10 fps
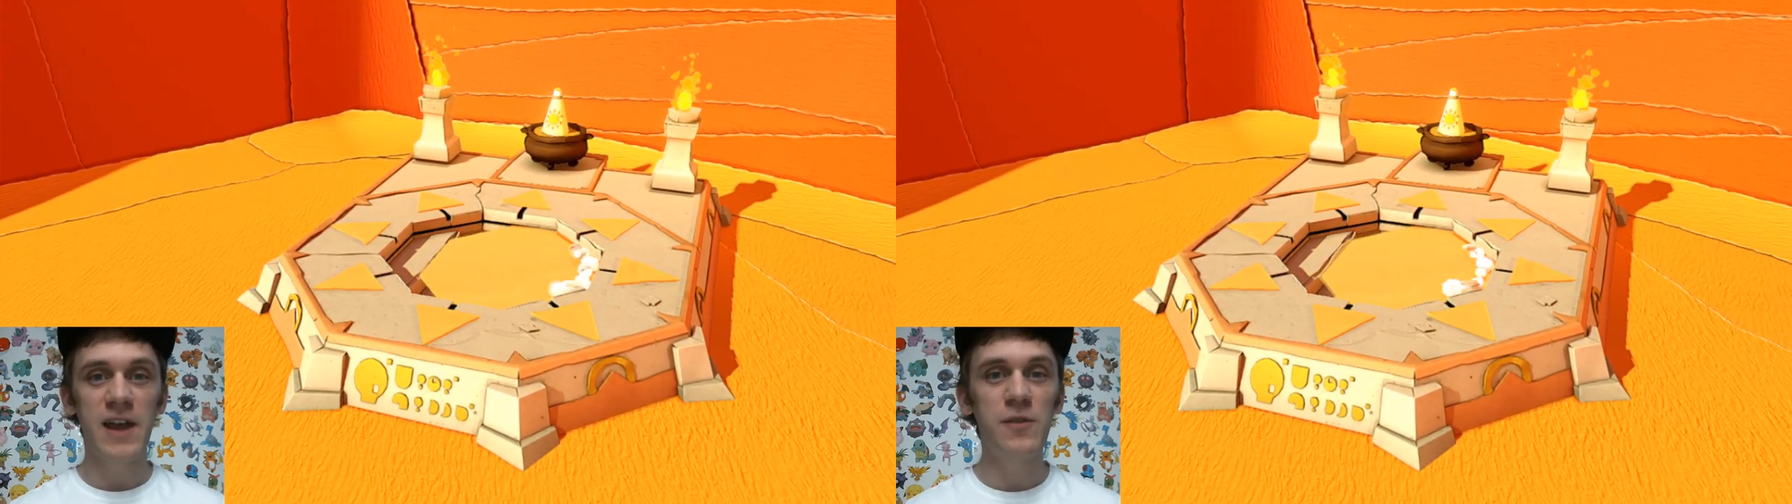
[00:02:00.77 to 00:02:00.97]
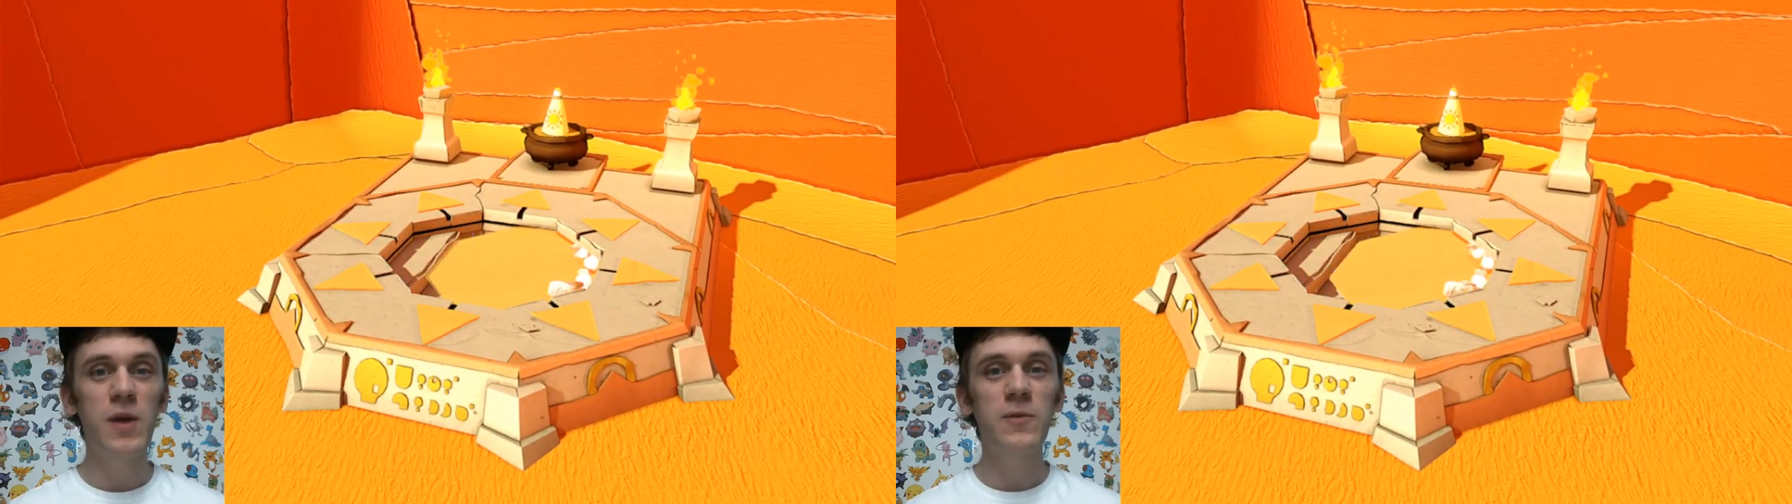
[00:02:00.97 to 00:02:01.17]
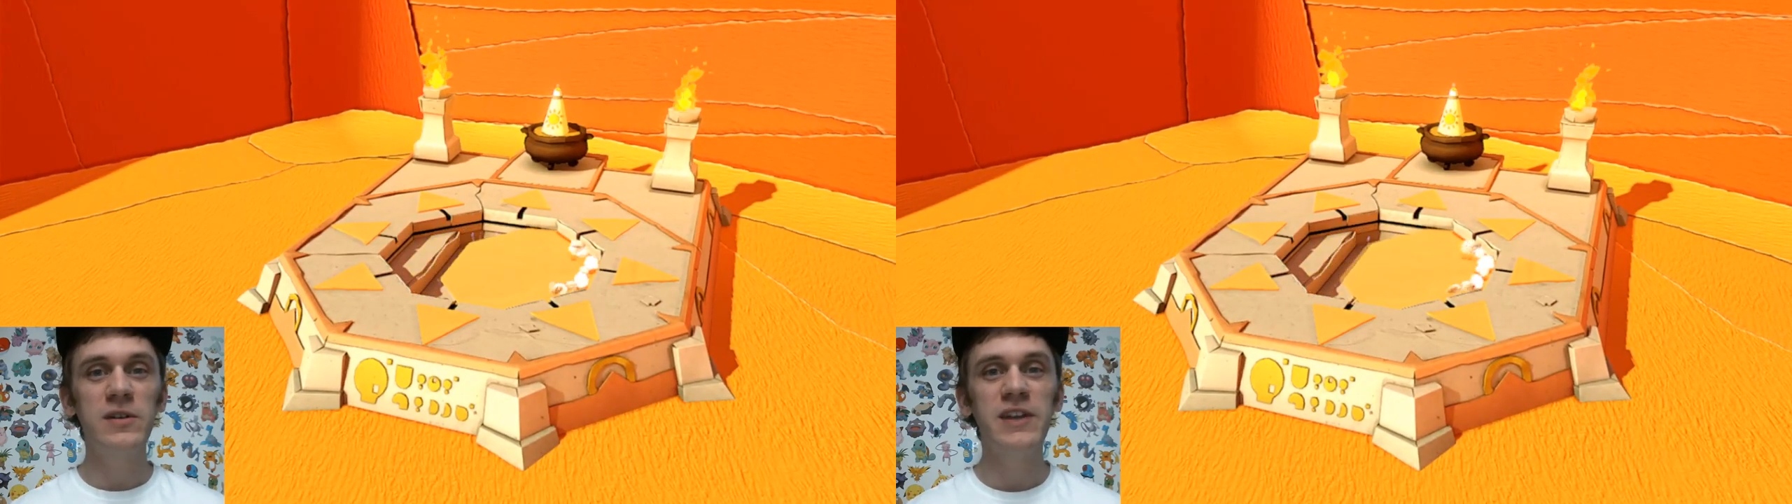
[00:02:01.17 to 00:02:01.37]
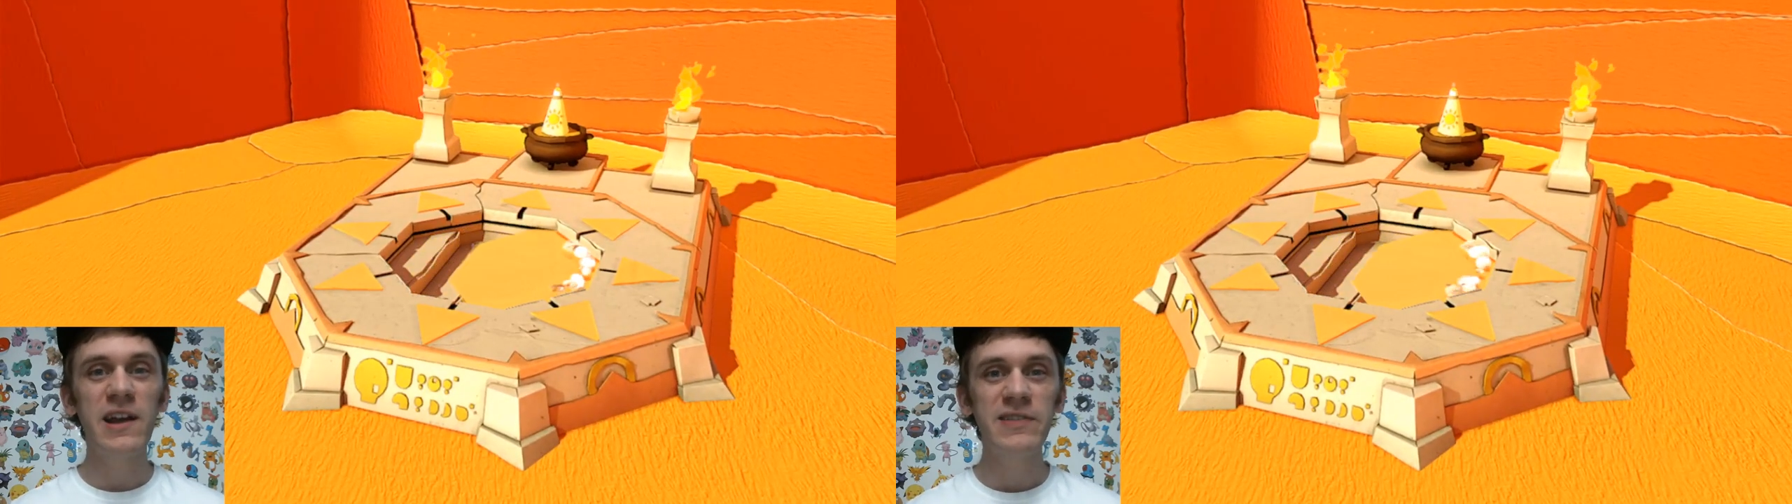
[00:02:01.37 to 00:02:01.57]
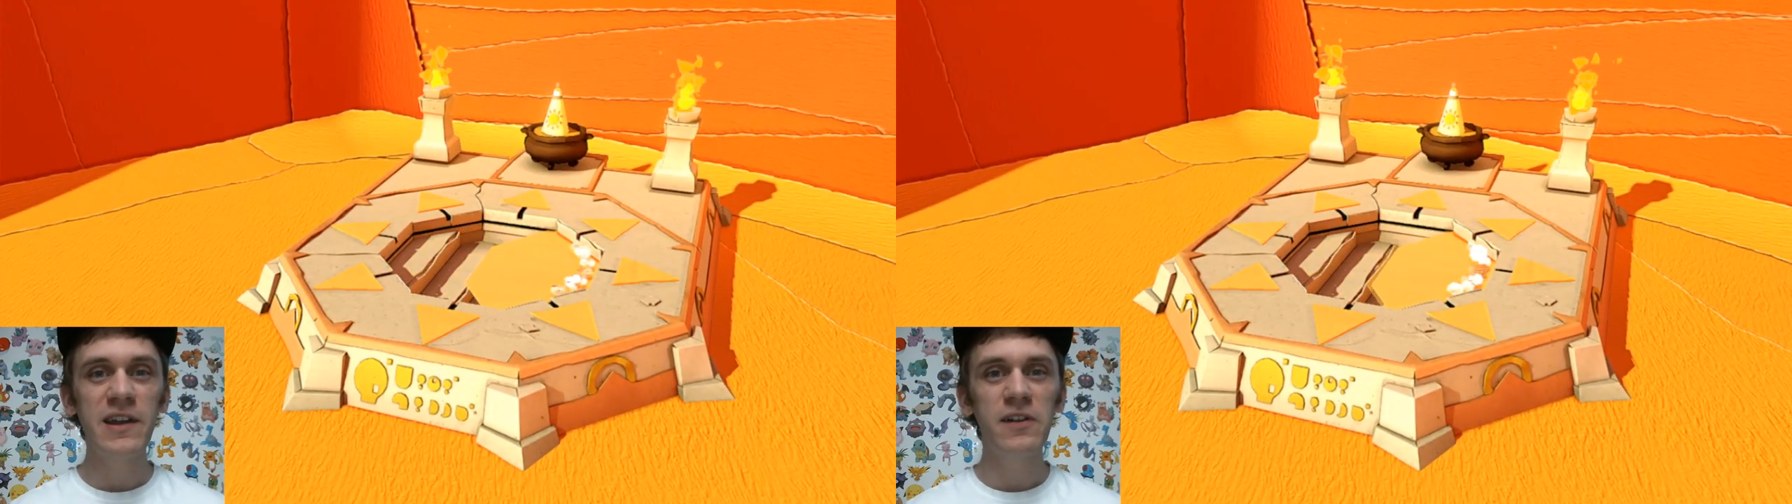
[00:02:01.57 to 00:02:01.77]
and when we're
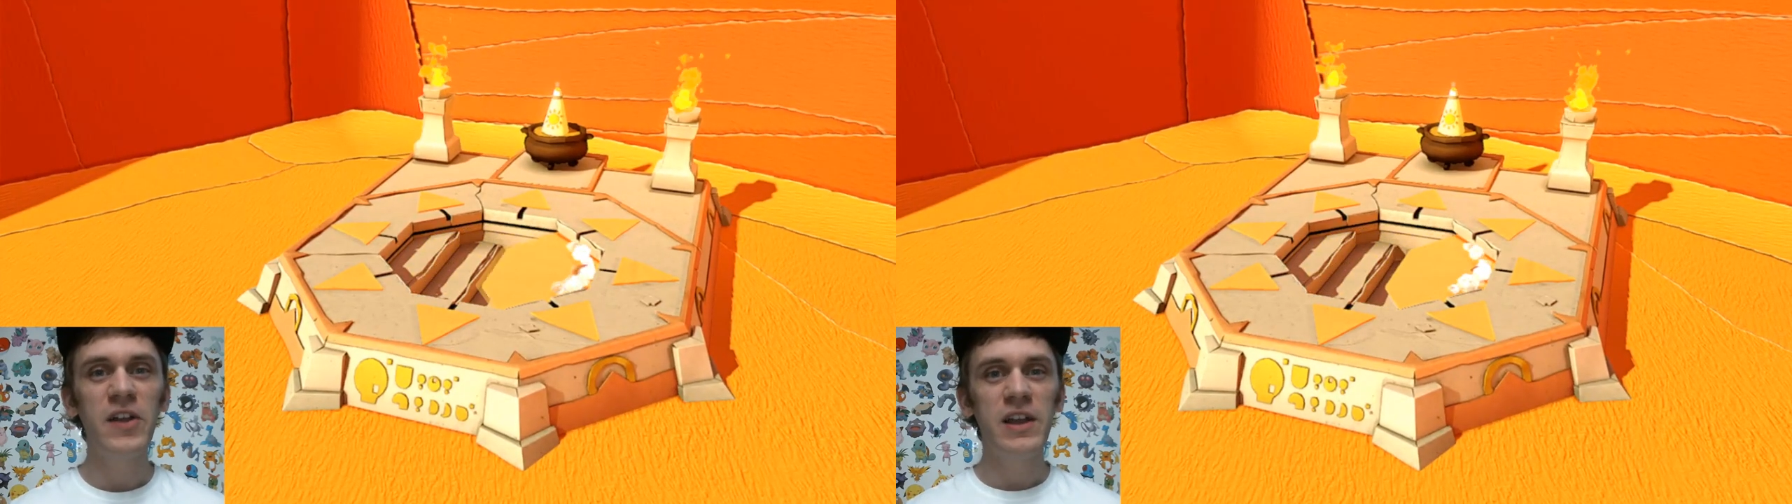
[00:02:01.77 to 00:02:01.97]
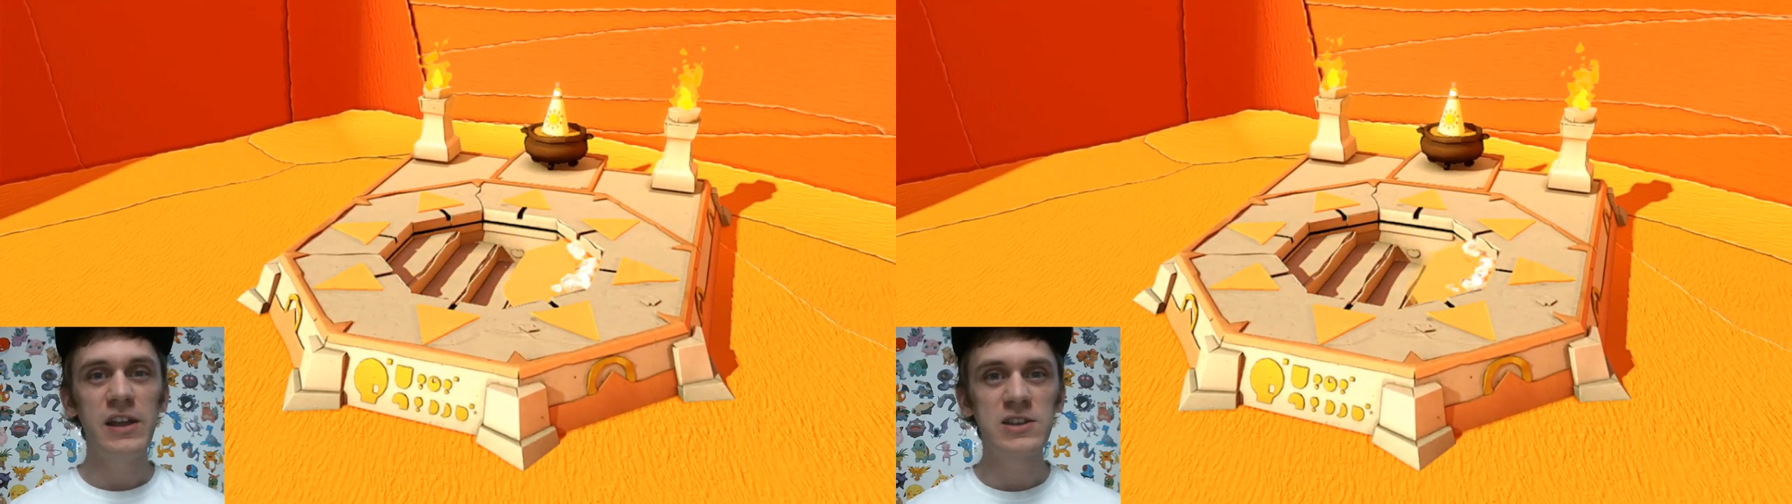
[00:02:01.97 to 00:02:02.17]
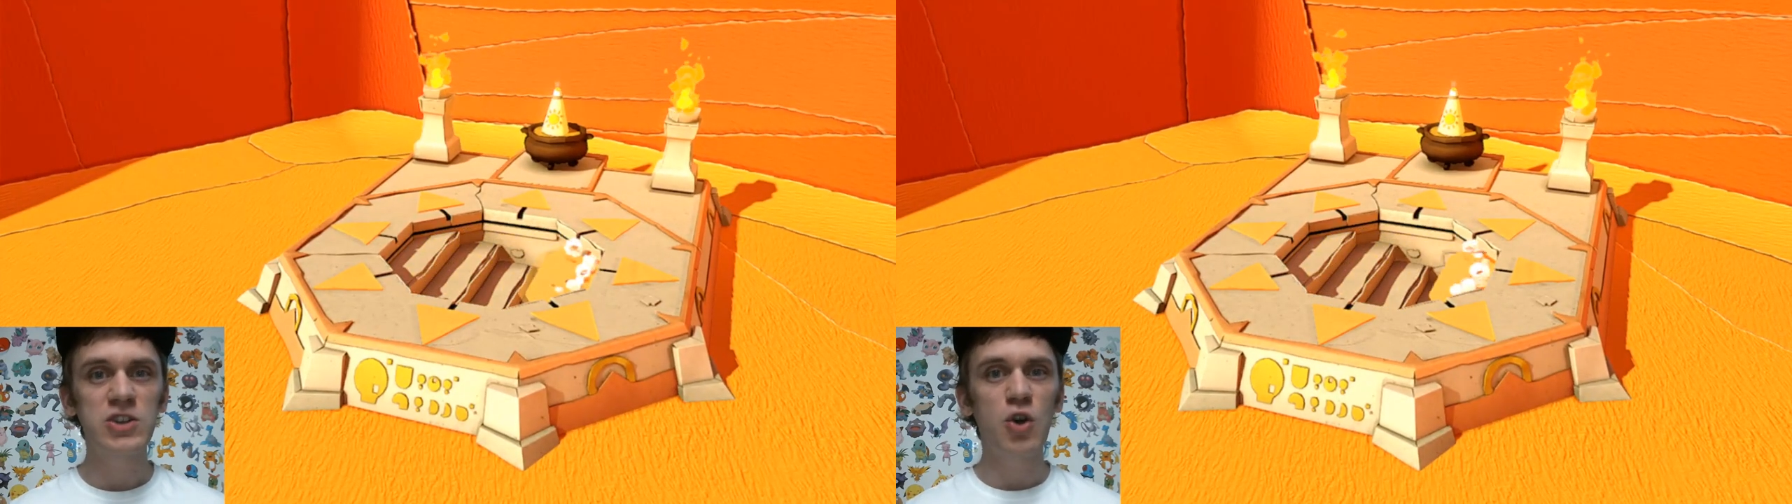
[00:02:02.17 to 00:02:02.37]
down there, it's